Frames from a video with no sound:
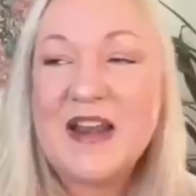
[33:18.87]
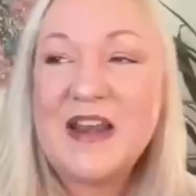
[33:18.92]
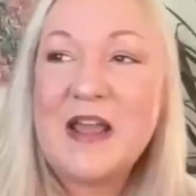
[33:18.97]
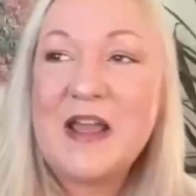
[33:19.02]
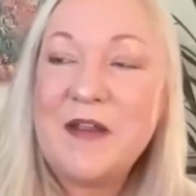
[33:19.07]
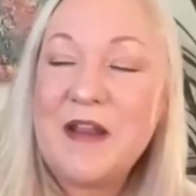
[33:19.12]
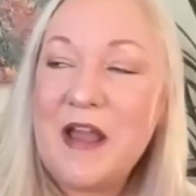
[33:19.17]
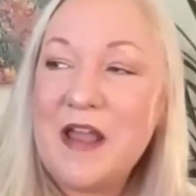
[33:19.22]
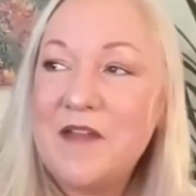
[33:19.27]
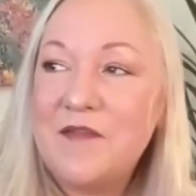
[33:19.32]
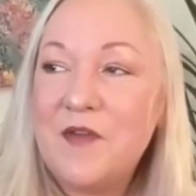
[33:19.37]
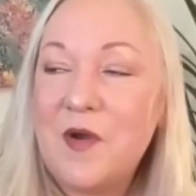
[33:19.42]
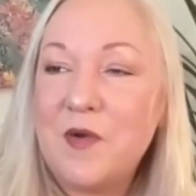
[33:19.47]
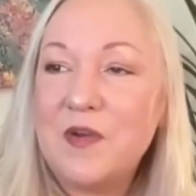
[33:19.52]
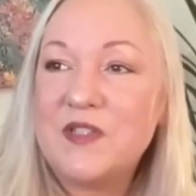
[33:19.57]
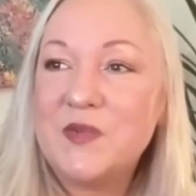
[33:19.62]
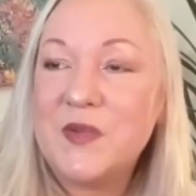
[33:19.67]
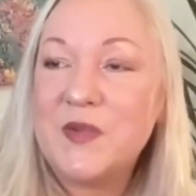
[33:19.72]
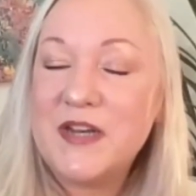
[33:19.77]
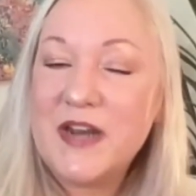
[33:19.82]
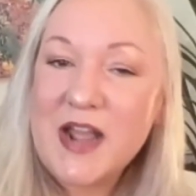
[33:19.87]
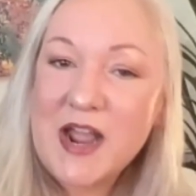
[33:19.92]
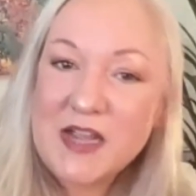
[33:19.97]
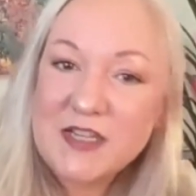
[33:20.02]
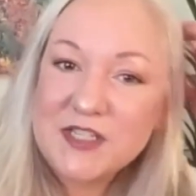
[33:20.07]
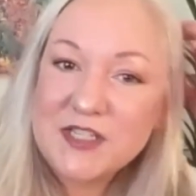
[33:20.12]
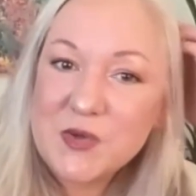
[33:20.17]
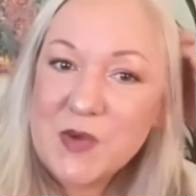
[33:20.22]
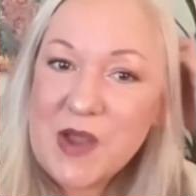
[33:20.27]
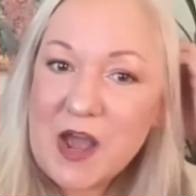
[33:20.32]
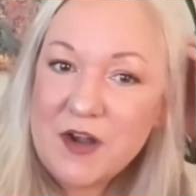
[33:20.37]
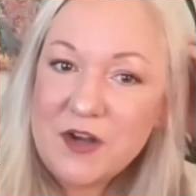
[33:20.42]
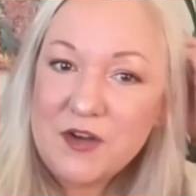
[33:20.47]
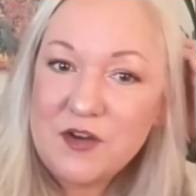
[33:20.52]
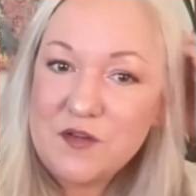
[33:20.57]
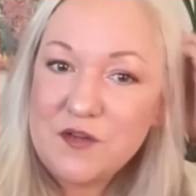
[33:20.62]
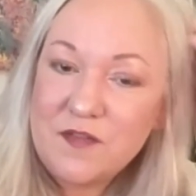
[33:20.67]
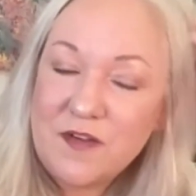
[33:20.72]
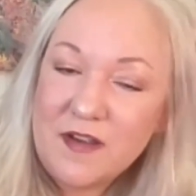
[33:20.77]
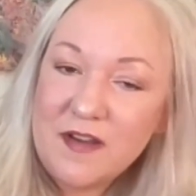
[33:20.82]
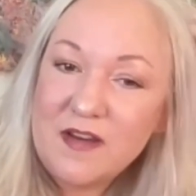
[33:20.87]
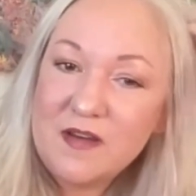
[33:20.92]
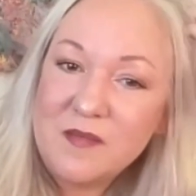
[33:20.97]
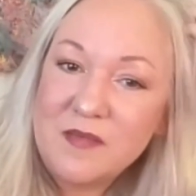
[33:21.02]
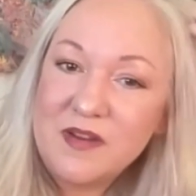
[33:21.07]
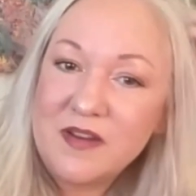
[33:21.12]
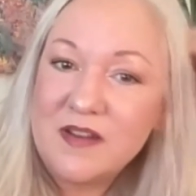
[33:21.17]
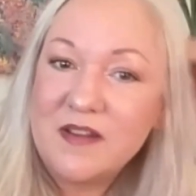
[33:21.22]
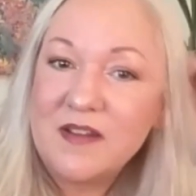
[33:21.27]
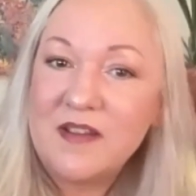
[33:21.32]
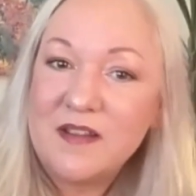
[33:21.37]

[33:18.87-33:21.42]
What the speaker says: and I've always wanted to ask you, how did you find me?